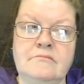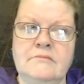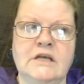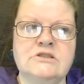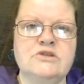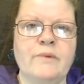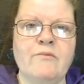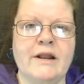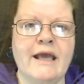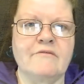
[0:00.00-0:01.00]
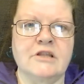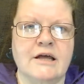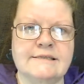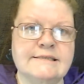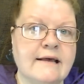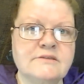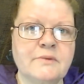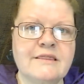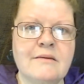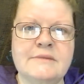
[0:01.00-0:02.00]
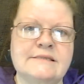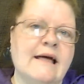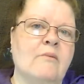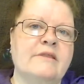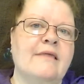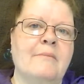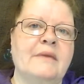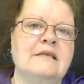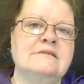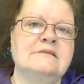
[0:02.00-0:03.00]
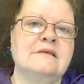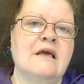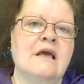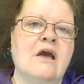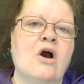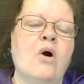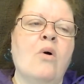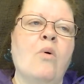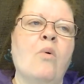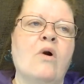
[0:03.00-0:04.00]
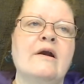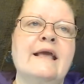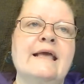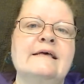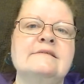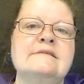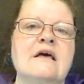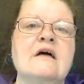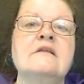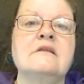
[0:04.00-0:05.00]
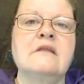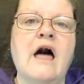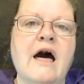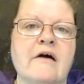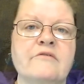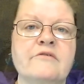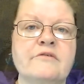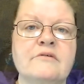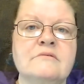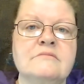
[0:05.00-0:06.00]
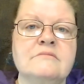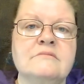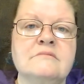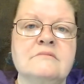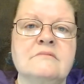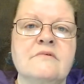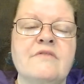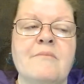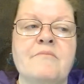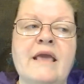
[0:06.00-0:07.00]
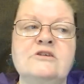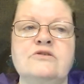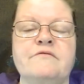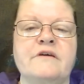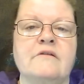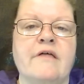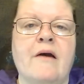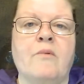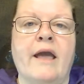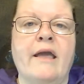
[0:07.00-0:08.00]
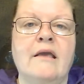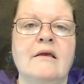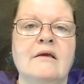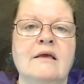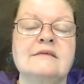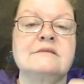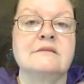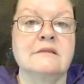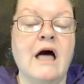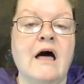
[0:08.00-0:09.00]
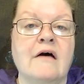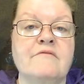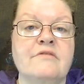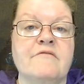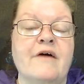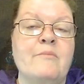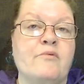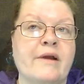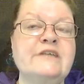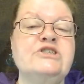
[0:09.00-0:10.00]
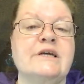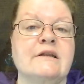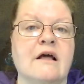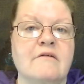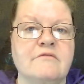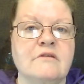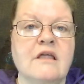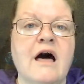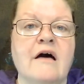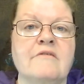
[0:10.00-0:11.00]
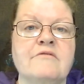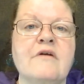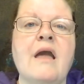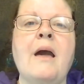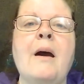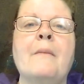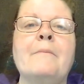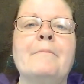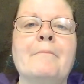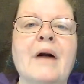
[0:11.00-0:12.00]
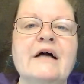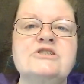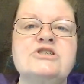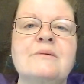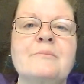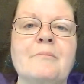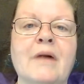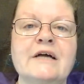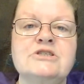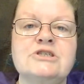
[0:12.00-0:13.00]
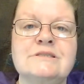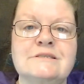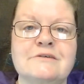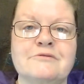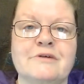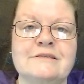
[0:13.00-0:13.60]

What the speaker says: Do we want to have a lot of sex with them? Is that what that means? Or is love that makes you feel that way, is love, the vibration of love, much, much different?